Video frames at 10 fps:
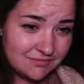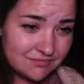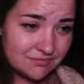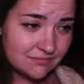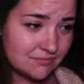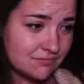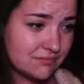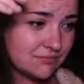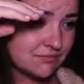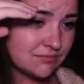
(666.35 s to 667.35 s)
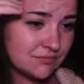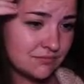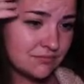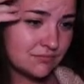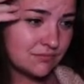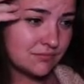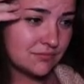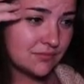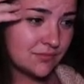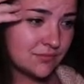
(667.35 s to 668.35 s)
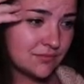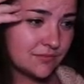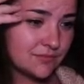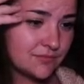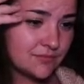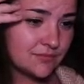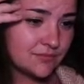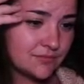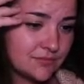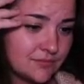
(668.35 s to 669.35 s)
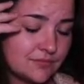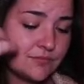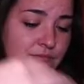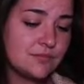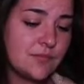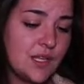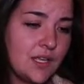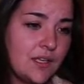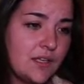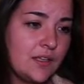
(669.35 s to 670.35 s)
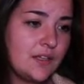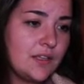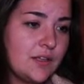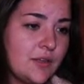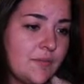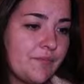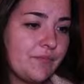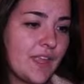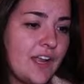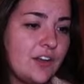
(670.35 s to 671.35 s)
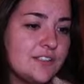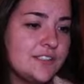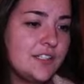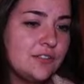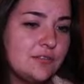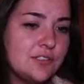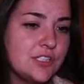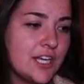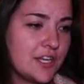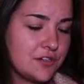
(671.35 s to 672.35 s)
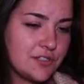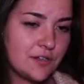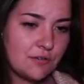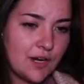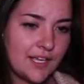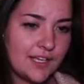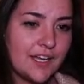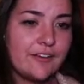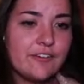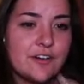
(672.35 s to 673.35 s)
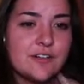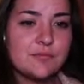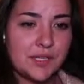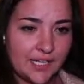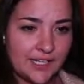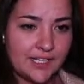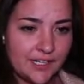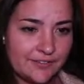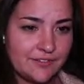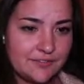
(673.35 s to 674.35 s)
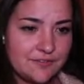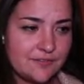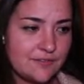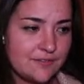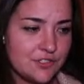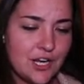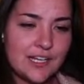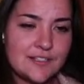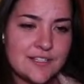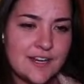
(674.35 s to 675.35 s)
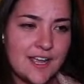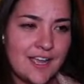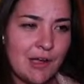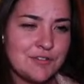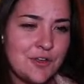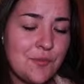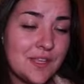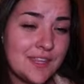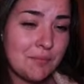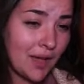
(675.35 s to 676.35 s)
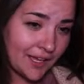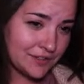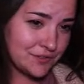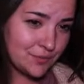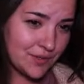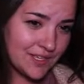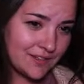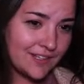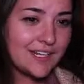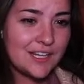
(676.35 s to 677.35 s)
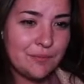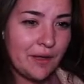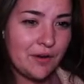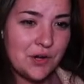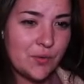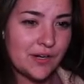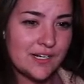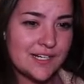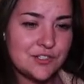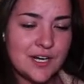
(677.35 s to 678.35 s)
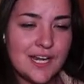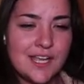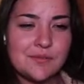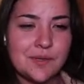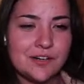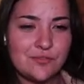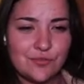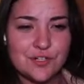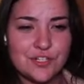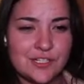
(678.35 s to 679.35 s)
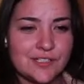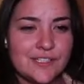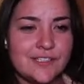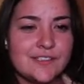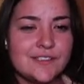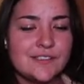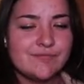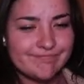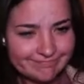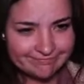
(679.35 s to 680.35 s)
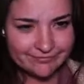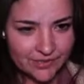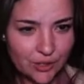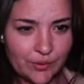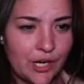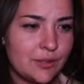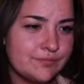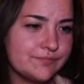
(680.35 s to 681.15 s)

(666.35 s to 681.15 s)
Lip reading: It is, and then doing something with that data, loading it somewhere. And also, Jack, you're so right. I've heard plenty enough of Giles today. I was hoping that Miles would be leading the Power Query training, but unfortunately, here we are.